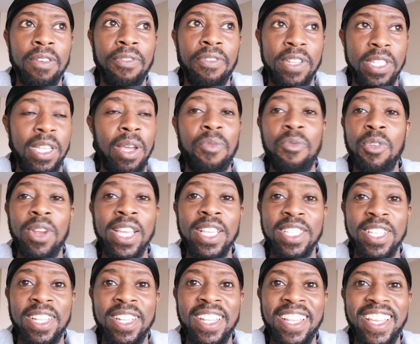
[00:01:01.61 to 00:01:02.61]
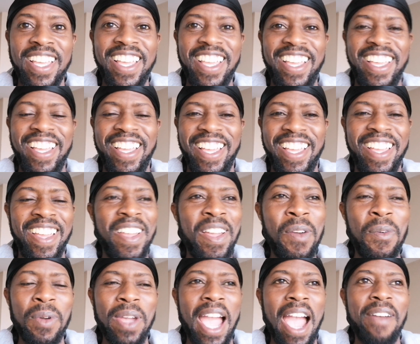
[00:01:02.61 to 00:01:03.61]
for some reason,
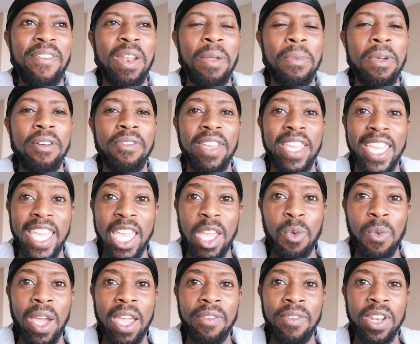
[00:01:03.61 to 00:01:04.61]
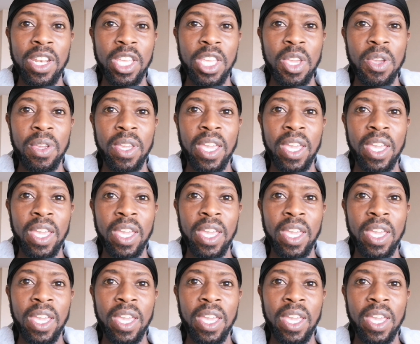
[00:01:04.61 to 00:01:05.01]
we're having a bit of a heat wave in the